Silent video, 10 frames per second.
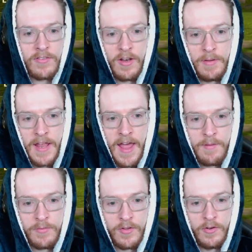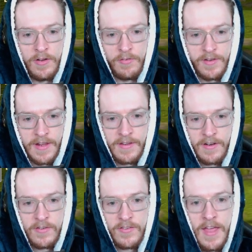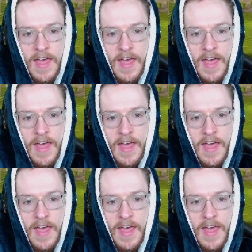going to be absolutely ridiculous.